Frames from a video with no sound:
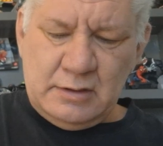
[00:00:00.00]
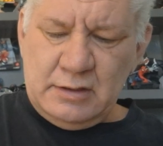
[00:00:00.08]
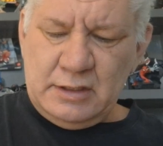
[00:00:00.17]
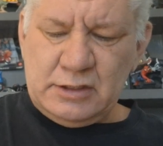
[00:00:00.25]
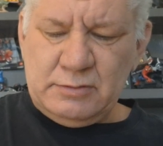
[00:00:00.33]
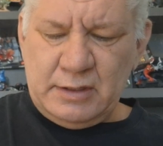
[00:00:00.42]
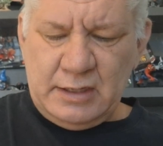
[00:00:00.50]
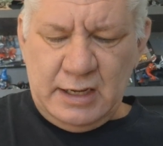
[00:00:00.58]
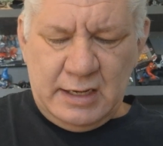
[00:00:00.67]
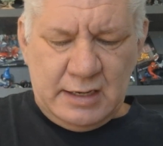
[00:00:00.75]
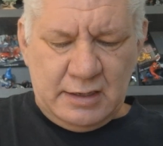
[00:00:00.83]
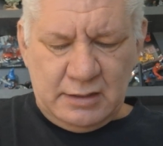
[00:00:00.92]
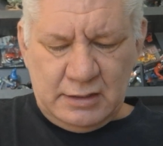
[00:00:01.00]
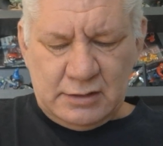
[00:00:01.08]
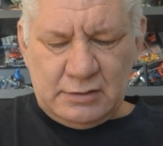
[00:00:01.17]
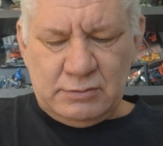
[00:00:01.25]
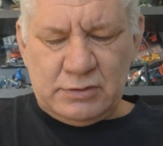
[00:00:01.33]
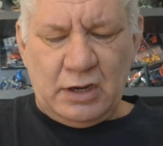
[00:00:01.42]
This one here,
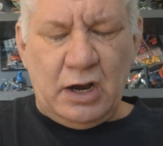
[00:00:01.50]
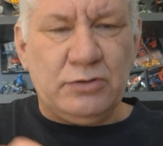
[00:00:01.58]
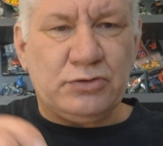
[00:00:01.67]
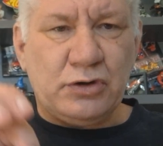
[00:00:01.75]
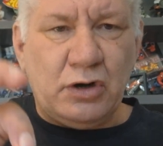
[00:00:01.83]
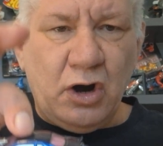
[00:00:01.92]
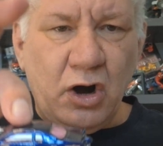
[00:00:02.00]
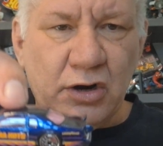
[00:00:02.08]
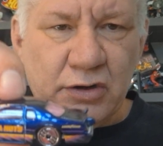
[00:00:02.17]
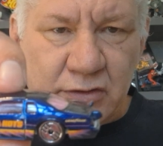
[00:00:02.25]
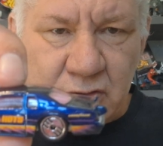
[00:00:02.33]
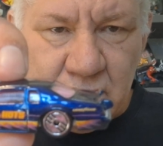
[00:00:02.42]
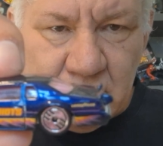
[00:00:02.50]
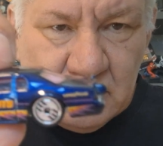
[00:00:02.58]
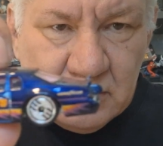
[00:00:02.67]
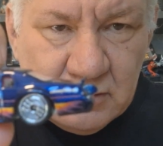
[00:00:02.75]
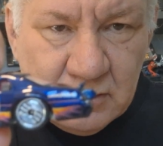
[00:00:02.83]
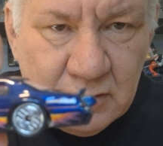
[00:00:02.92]
this was an Ultra Hot.
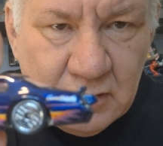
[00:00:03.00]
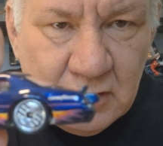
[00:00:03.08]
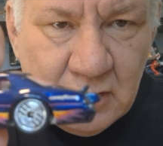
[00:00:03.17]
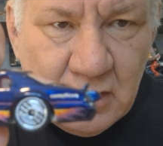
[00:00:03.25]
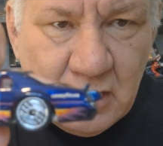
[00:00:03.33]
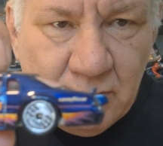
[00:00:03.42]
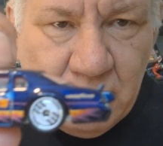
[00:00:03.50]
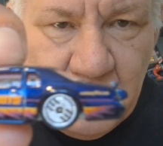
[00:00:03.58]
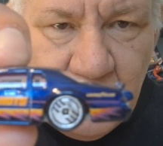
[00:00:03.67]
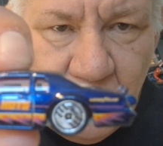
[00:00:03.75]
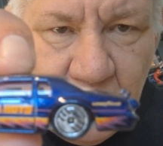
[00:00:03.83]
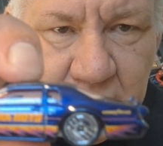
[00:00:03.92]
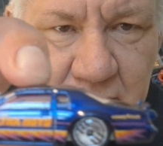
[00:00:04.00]
I really like